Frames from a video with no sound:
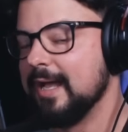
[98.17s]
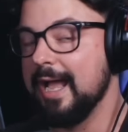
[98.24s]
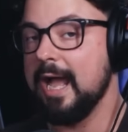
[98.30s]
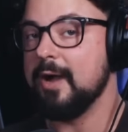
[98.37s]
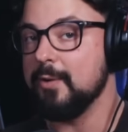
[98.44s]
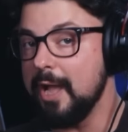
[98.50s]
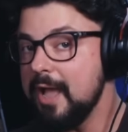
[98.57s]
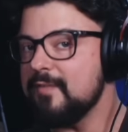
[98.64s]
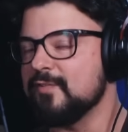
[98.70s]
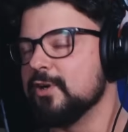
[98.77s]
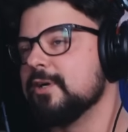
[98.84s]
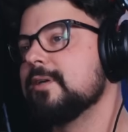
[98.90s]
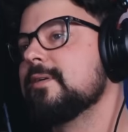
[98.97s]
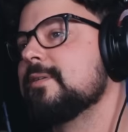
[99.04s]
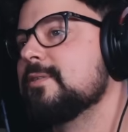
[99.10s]

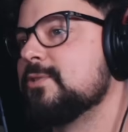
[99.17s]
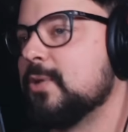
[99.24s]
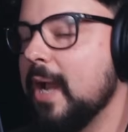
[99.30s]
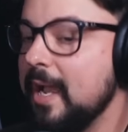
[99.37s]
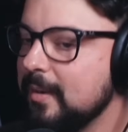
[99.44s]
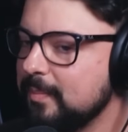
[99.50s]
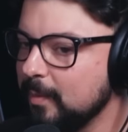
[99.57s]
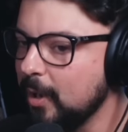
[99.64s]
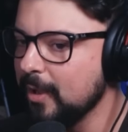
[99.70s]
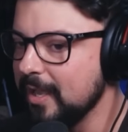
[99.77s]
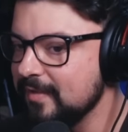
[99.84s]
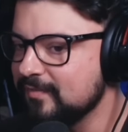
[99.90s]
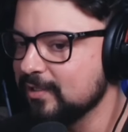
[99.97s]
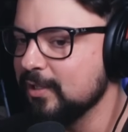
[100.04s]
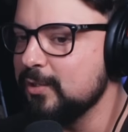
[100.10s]
However, Dragon Ball
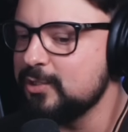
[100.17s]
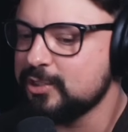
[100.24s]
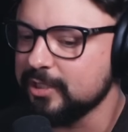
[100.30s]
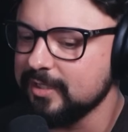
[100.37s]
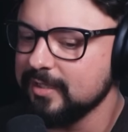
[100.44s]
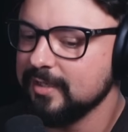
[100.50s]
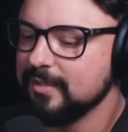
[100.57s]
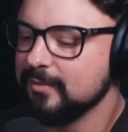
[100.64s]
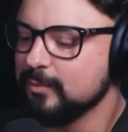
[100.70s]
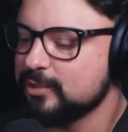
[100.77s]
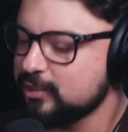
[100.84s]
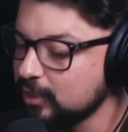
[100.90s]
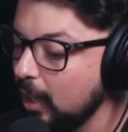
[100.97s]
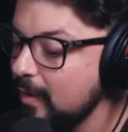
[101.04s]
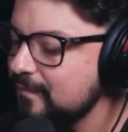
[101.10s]
Evolution was
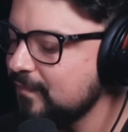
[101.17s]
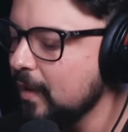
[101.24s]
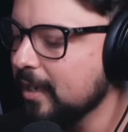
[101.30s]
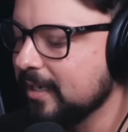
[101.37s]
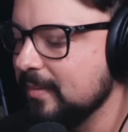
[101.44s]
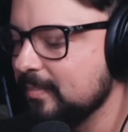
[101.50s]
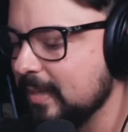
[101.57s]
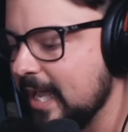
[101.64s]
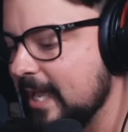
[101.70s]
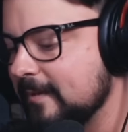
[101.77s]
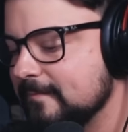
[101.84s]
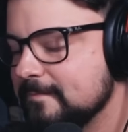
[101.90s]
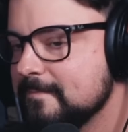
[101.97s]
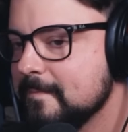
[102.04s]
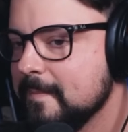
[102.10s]
so fucking bad